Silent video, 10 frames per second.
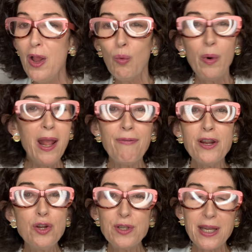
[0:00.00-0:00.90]
Whenever
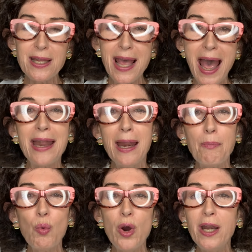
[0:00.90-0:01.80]
you see that, number
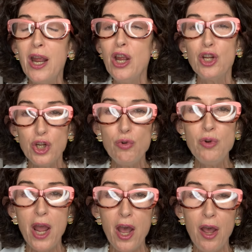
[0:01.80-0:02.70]
one, you
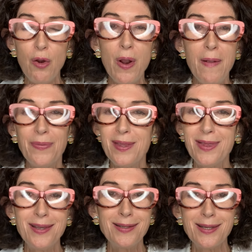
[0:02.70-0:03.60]
know that
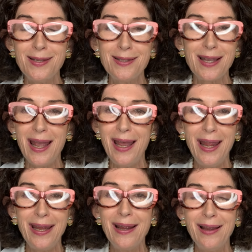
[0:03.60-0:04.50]
this is
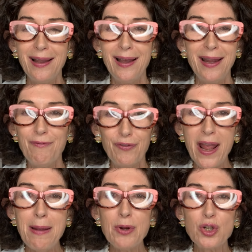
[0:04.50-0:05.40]
a
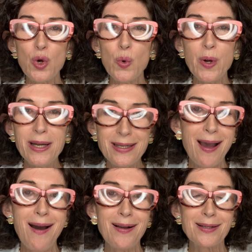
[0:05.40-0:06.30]
inflammatory,
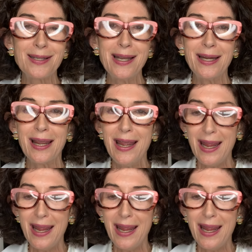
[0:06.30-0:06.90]
toxic,